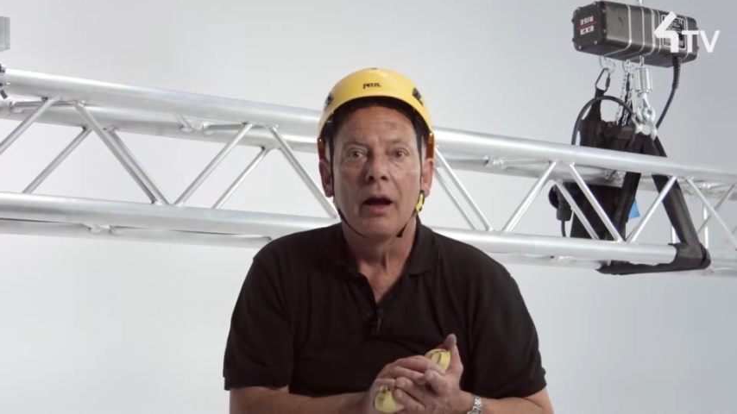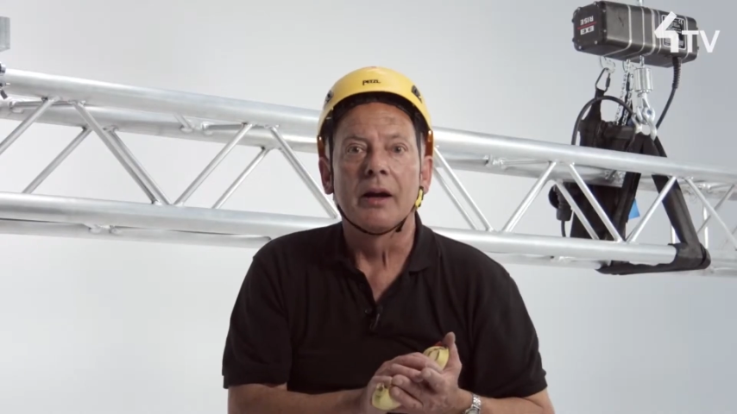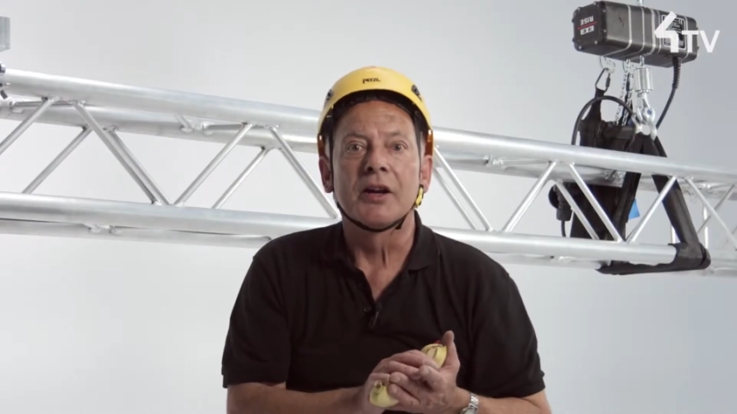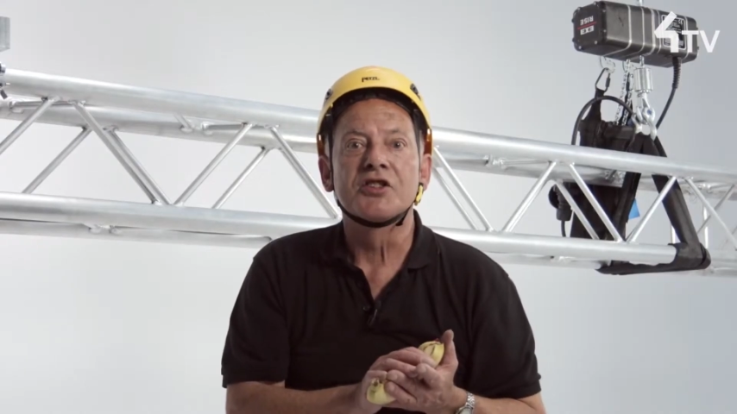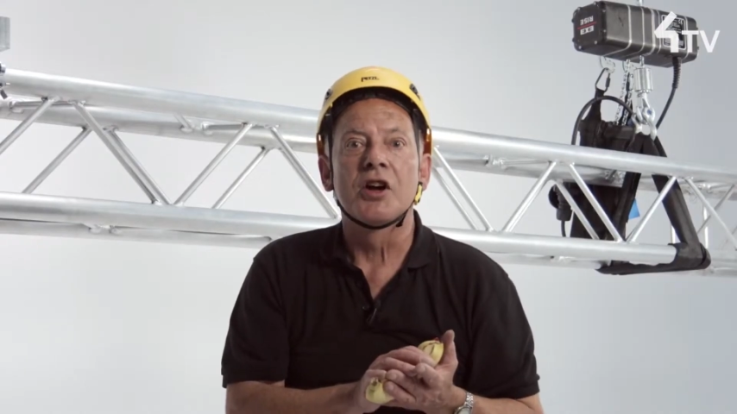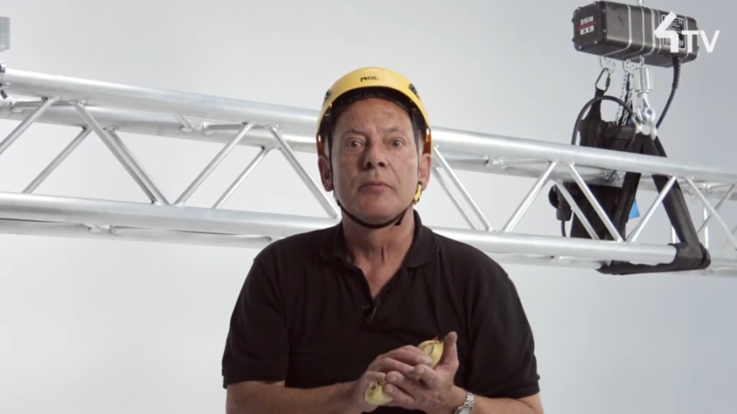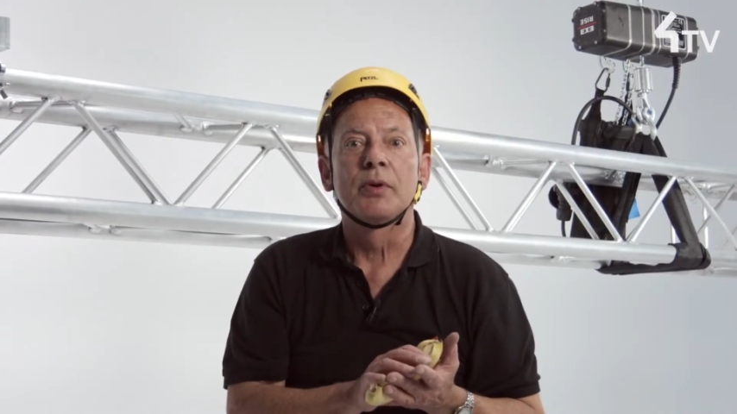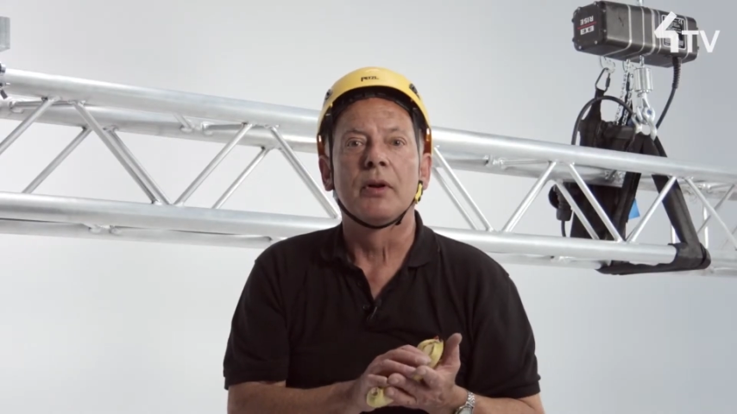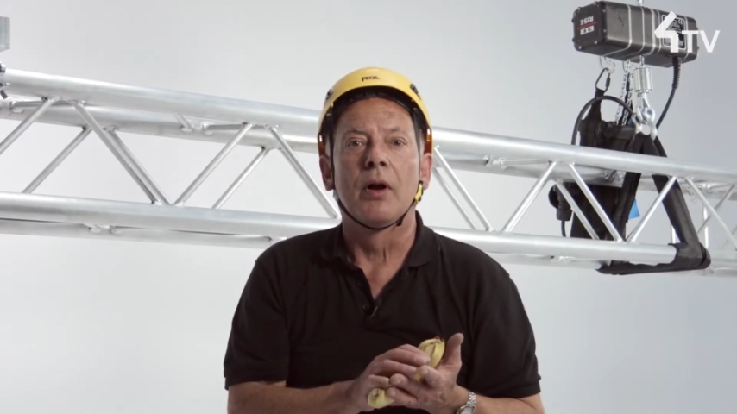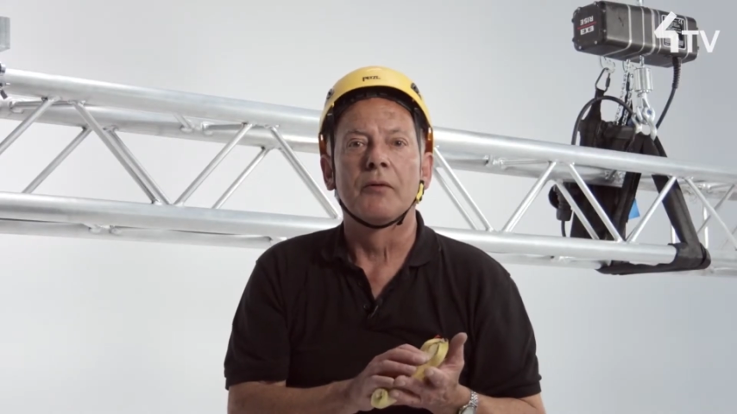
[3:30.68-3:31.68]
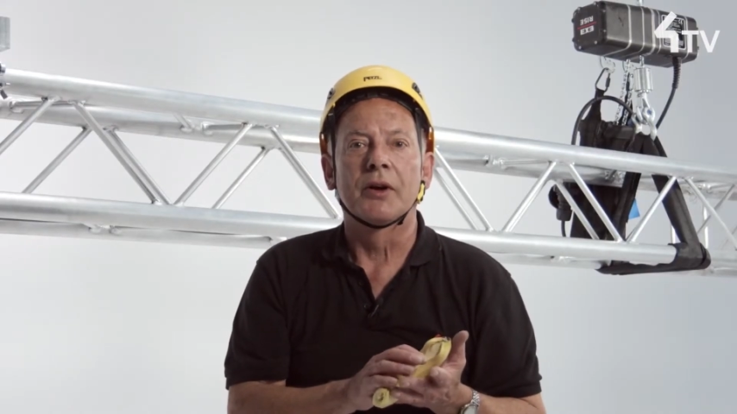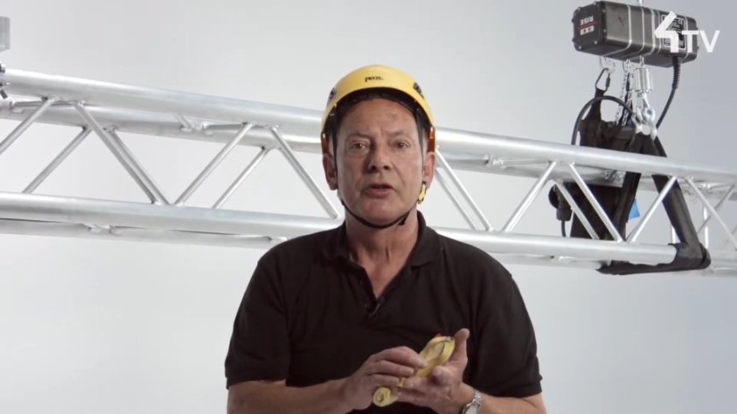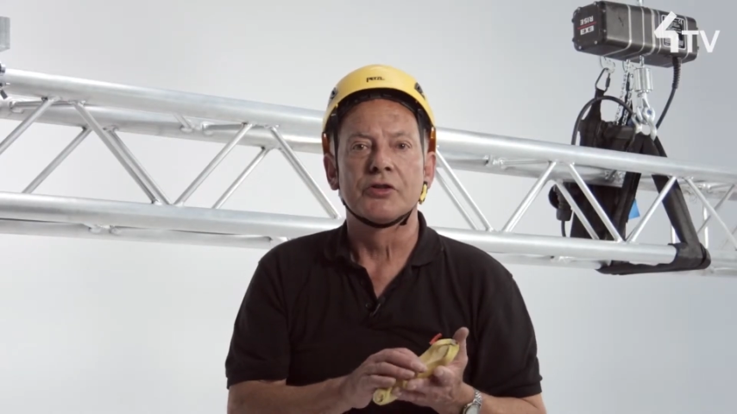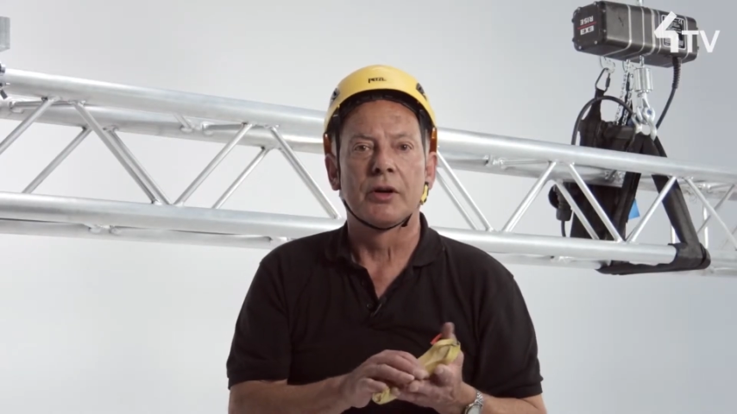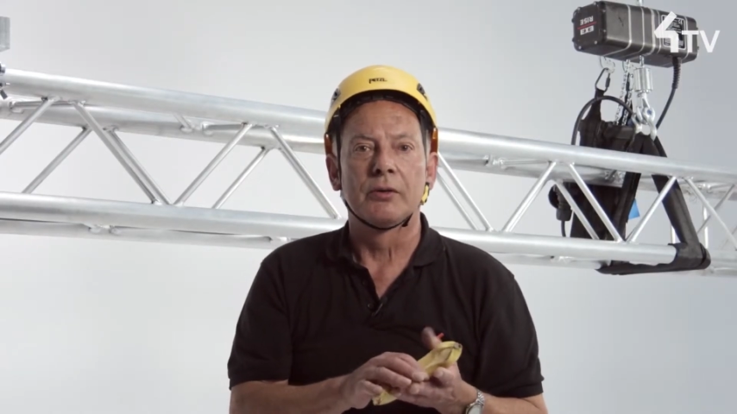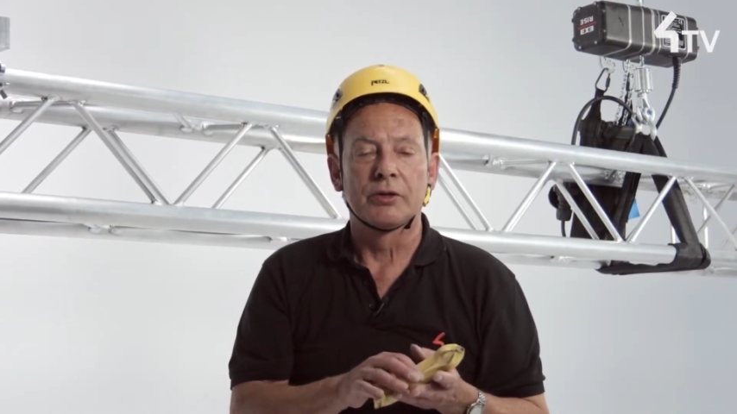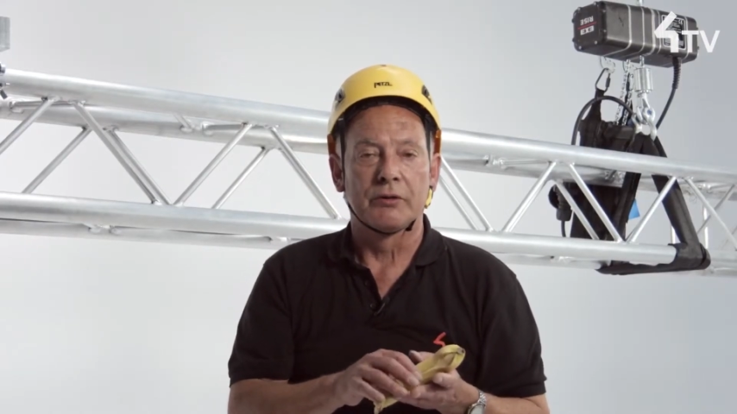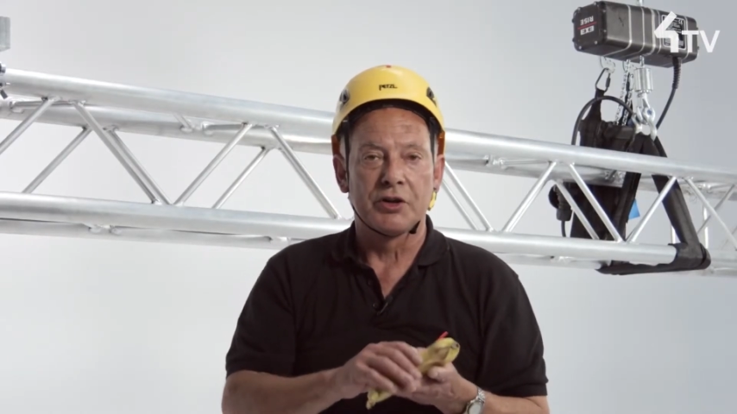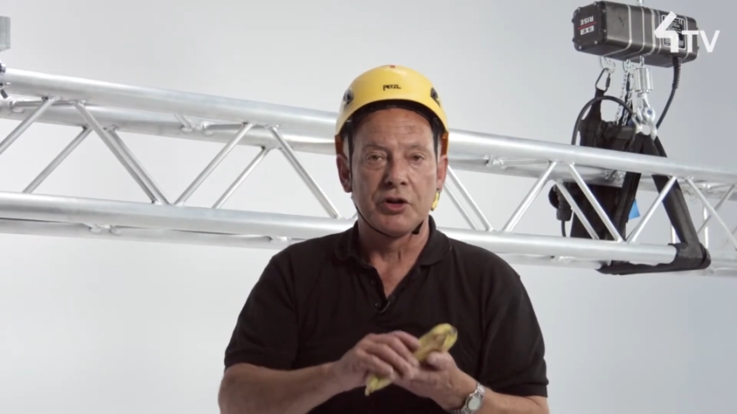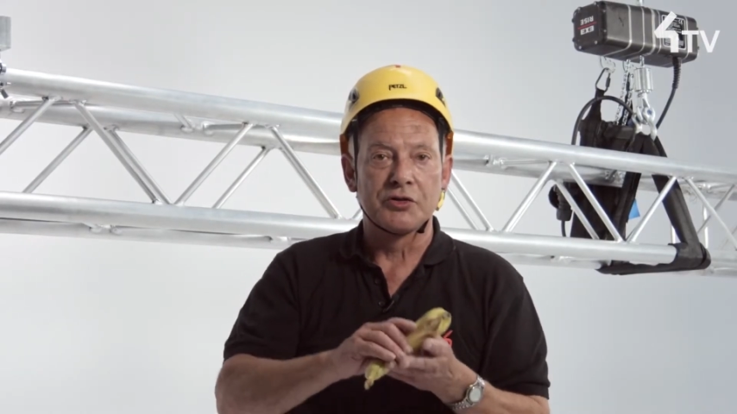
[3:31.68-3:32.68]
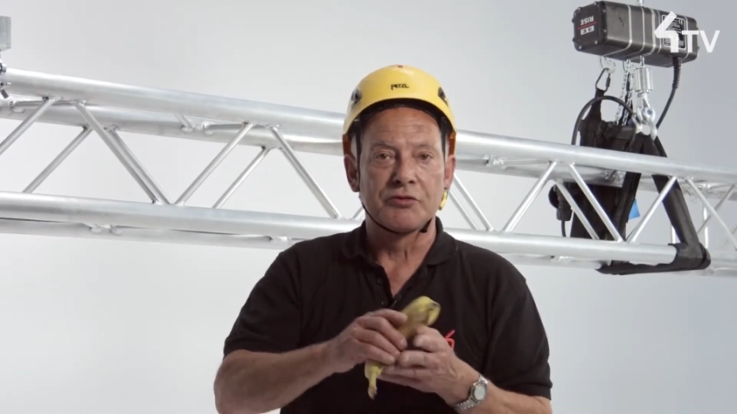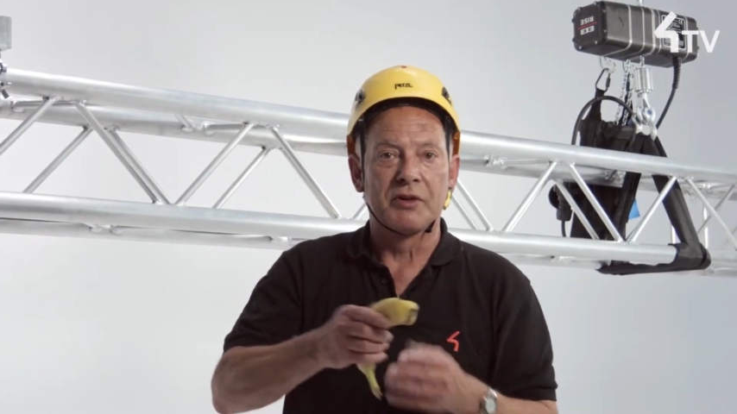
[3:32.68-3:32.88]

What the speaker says: An example of a control to reduce